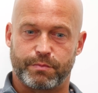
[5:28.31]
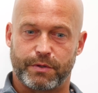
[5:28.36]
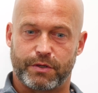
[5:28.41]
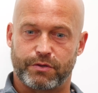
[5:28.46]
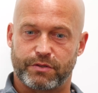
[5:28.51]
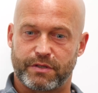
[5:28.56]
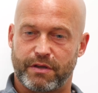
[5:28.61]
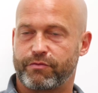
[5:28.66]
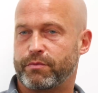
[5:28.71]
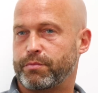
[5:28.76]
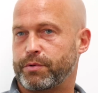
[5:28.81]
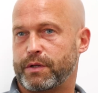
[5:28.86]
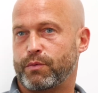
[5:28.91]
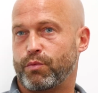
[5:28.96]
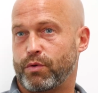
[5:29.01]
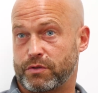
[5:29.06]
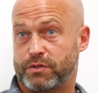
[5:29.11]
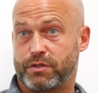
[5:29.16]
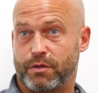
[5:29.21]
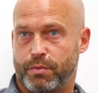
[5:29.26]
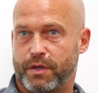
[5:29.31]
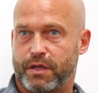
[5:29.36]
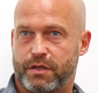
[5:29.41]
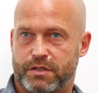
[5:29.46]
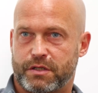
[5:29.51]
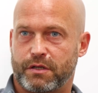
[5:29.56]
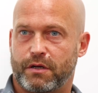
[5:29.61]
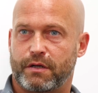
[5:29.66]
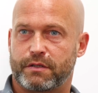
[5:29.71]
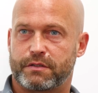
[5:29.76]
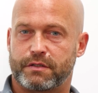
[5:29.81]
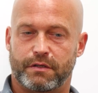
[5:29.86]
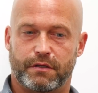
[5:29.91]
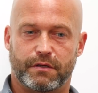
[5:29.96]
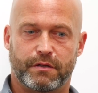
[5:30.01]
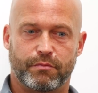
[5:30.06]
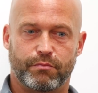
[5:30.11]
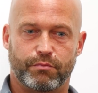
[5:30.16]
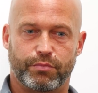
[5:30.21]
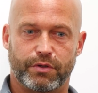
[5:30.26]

because everybody wants to be a starter.